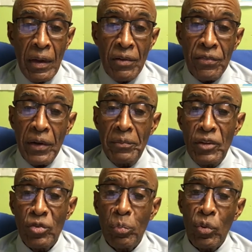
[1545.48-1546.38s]
From
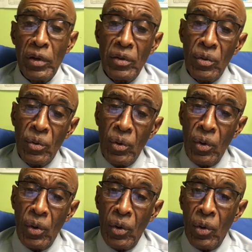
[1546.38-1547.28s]
this point,
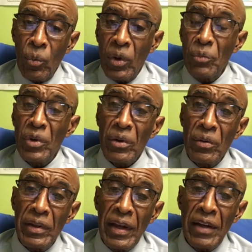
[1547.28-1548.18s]
one would
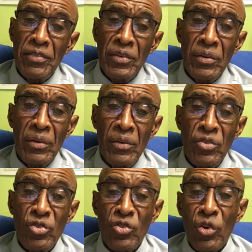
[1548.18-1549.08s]
only have to
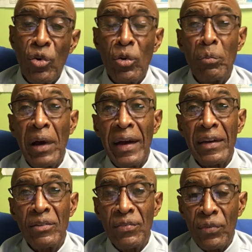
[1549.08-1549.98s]
stroll back
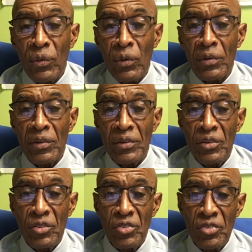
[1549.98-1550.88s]
and forth
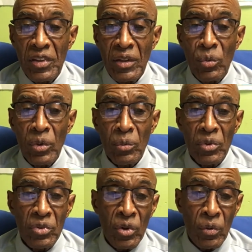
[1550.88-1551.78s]
to see what
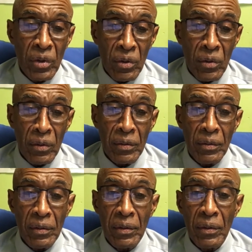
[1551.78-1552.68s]
was going on
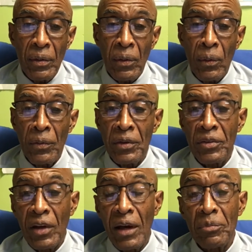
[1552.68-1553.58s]

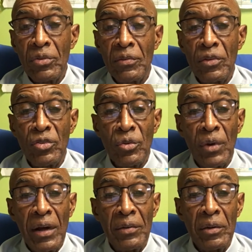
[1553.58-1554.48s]
the tops of the
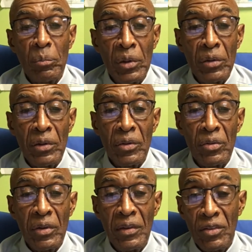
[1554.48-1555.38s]
surrounding
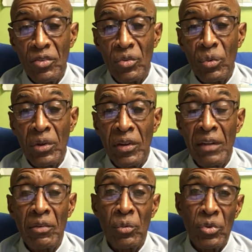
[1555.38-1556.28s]
buildings, and this is what
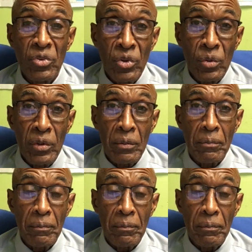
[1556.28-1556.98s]
David was doing.